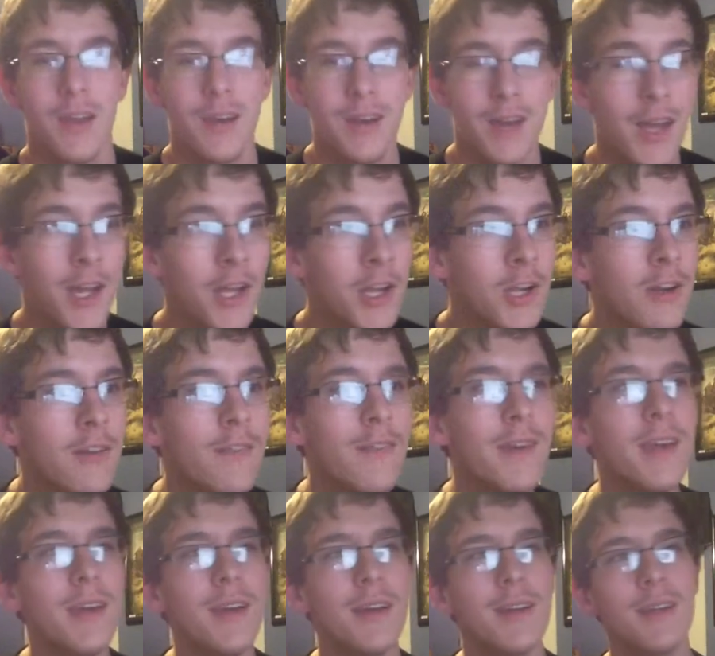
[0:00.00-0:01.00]

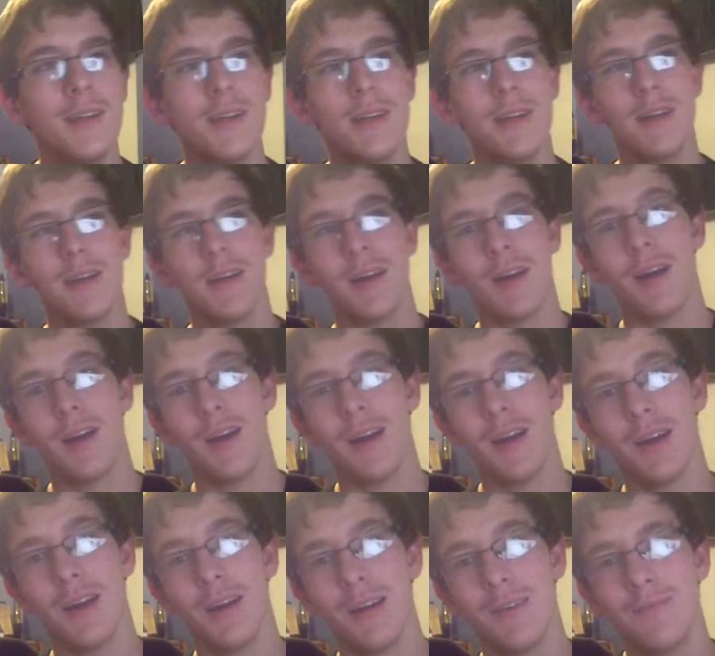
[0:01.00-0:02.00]
naturally,
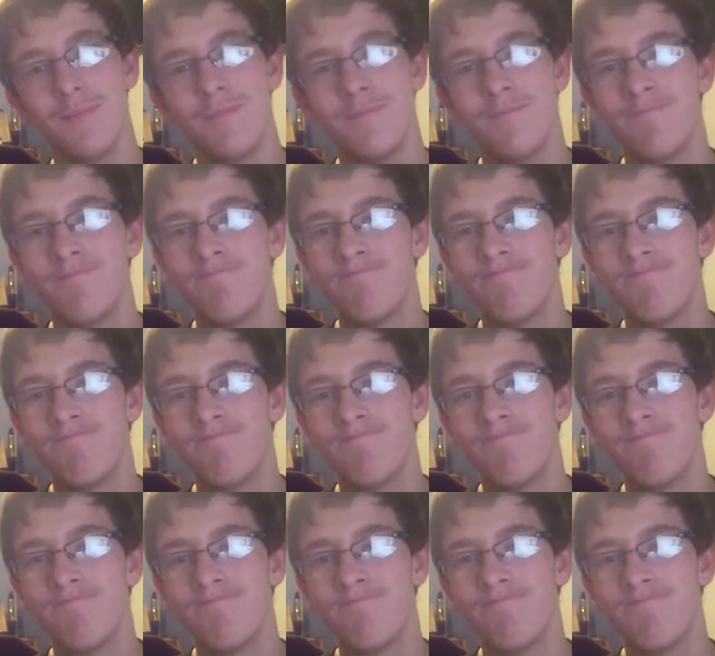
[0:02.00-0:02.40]
um.